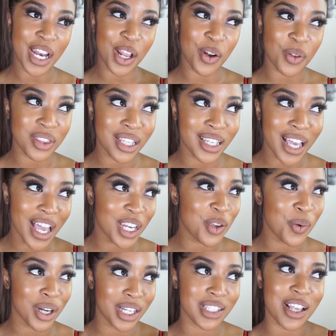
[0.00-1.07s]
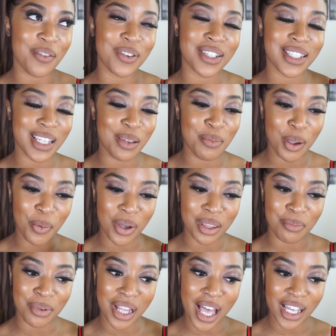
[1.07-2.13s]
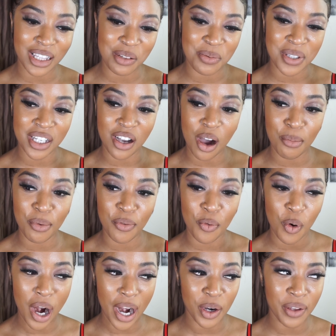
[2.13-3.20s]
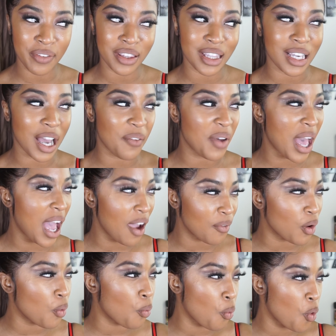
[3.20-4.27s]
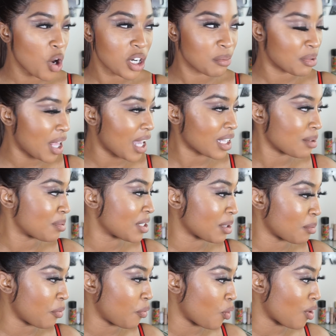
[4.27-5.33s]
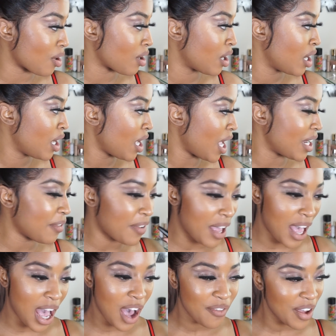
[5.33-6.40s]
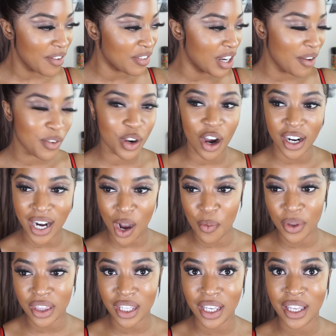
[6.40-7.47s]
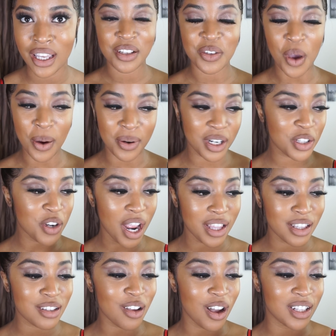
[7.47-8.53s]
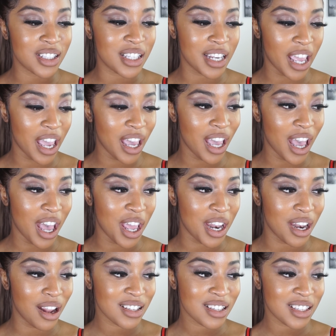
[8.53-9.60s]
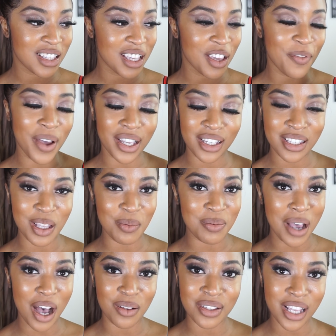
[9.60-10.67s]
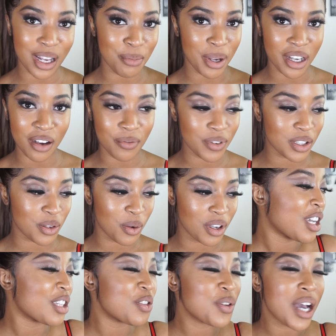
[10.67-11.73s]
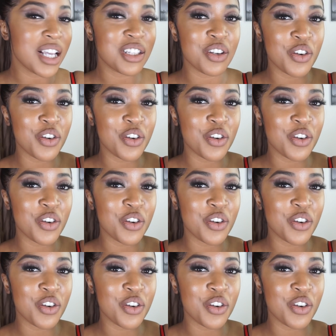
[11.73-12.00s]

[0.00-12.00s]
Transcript: and I don't think anyone has ever seen me with black lipstick on before. I don't even think I've ever worn black lipstick before, and if I have, I've never gone out with it. So I'm gonna try this on today and see if I can step outside of my comfort zone, because you guys